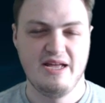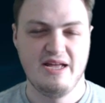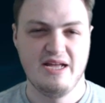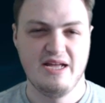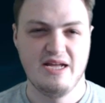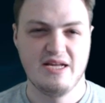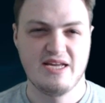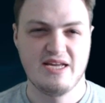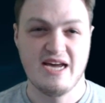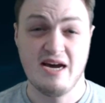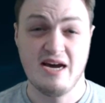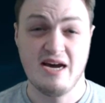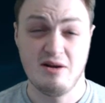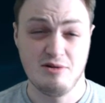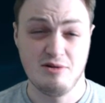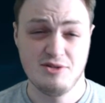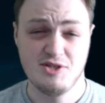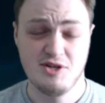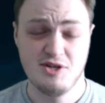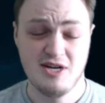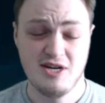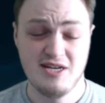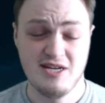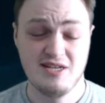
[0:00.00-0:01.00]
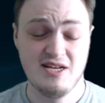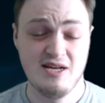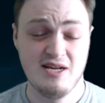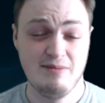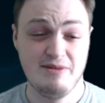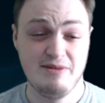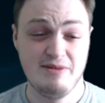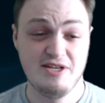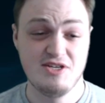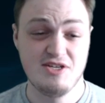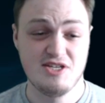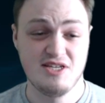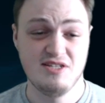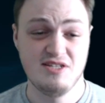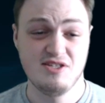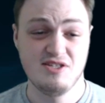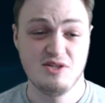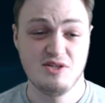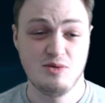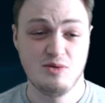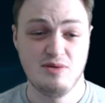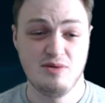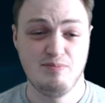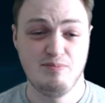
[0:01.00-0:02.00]
counter strike damage, and it's
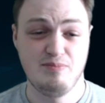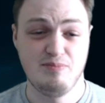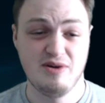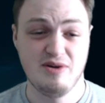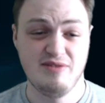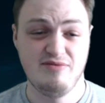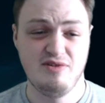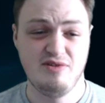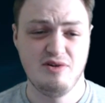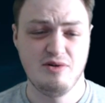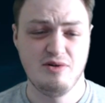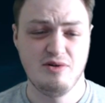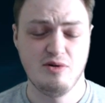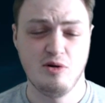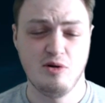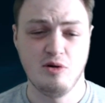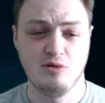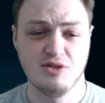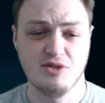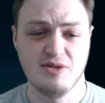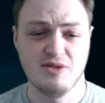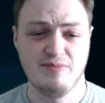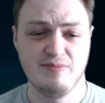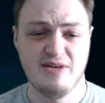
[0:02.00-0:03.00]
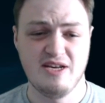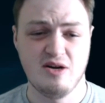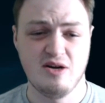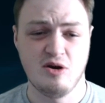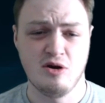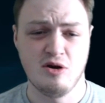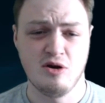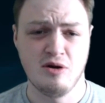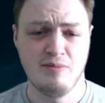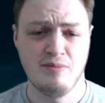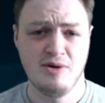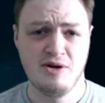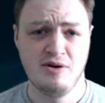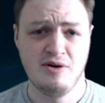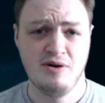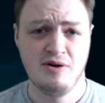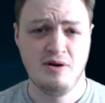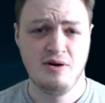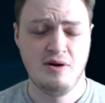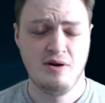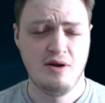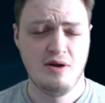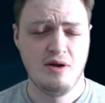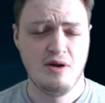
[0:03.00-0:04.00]
going to buff your ultimate armor.
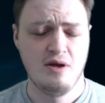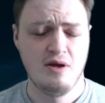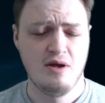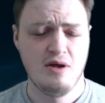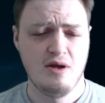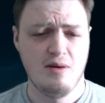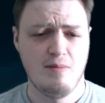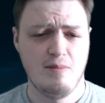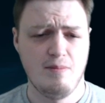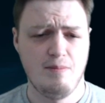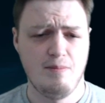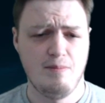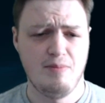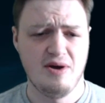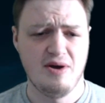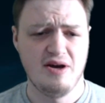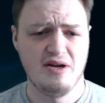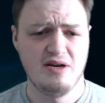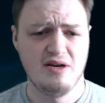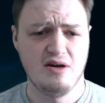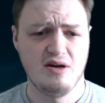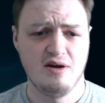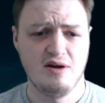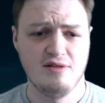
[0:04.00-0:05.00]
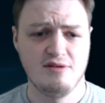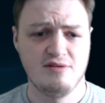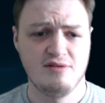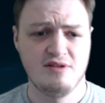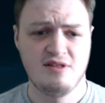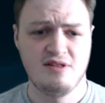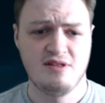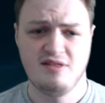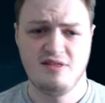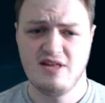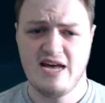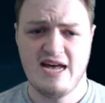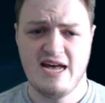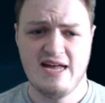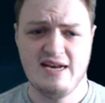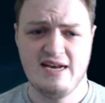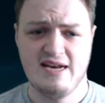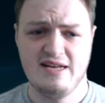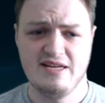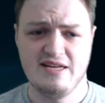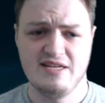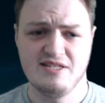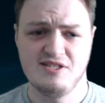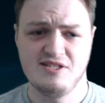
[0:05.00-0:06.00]
But other than
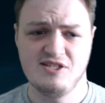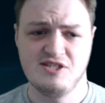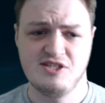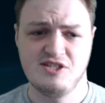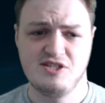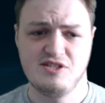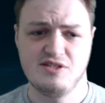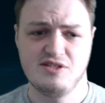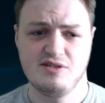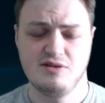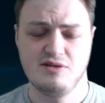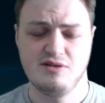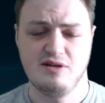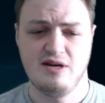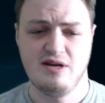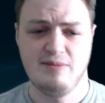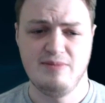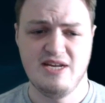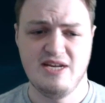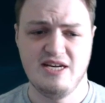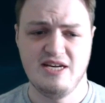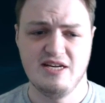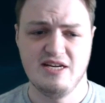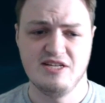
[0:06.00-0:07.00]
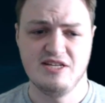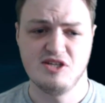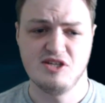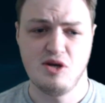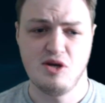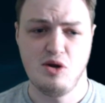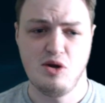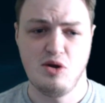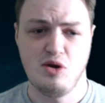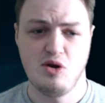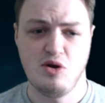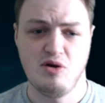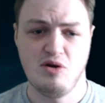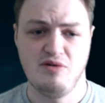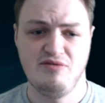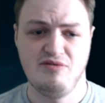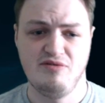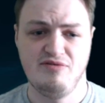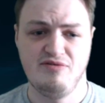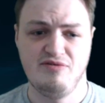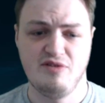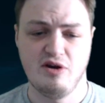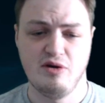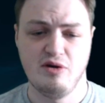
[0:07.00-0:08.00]
that, it's a
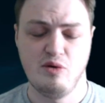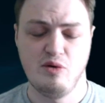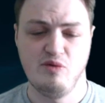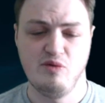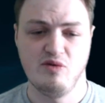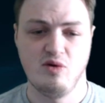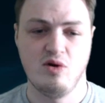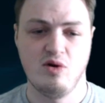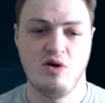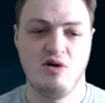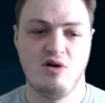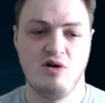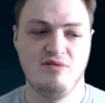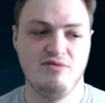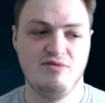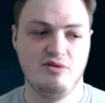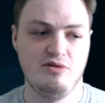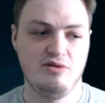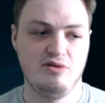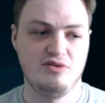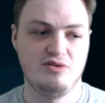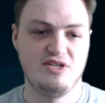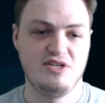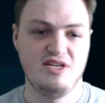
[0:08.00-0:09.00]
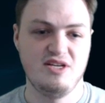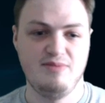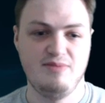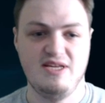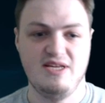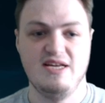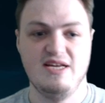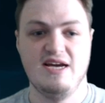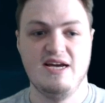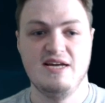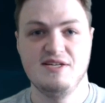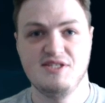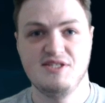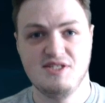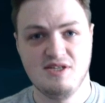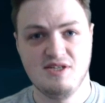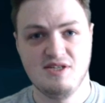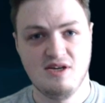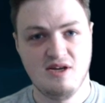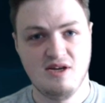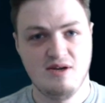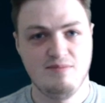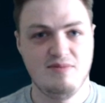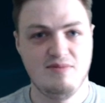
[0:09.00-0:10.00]
nerf overall for your DPS
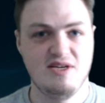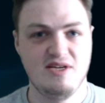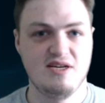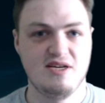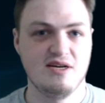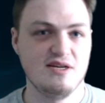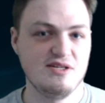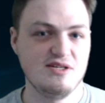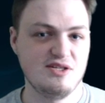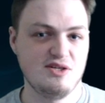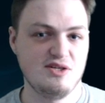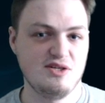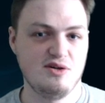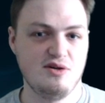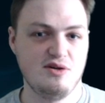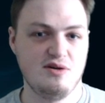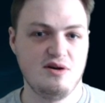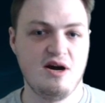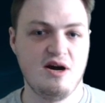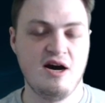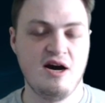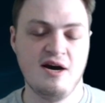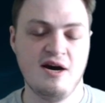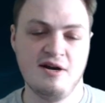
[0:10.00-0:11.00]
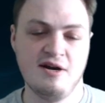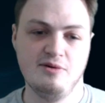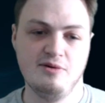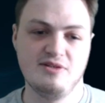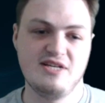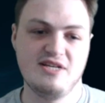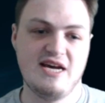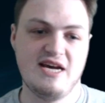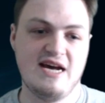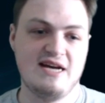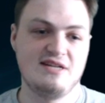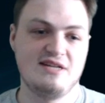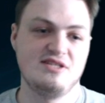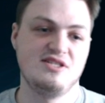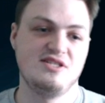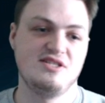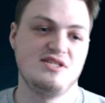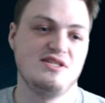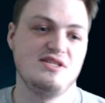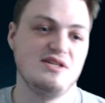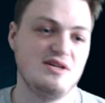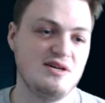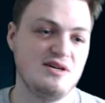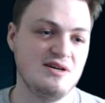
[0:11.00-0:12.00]
because your auto
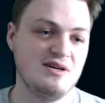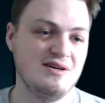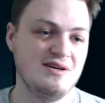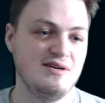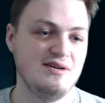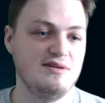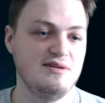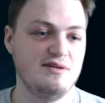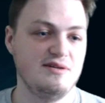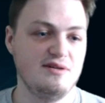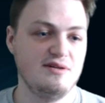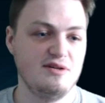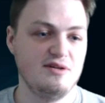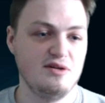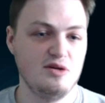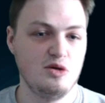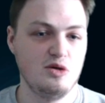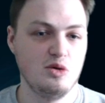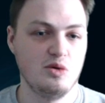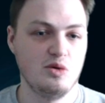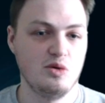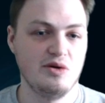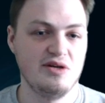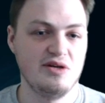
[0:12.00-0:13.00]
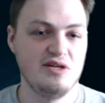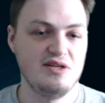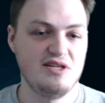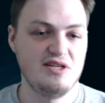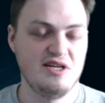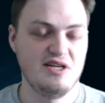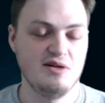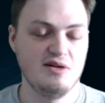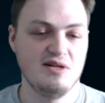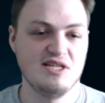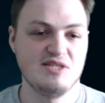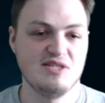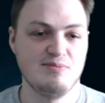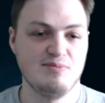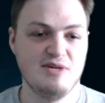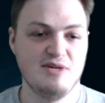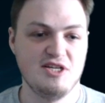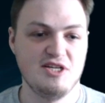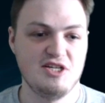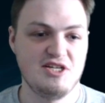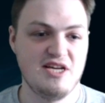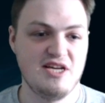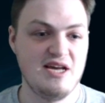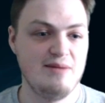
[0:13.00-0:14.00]
attacks aren't going to deal as
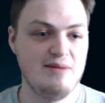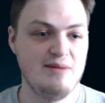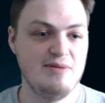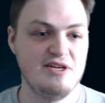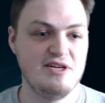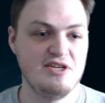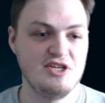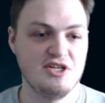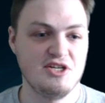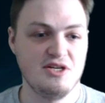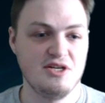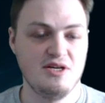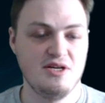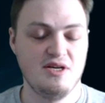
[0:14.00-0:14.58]
much damage,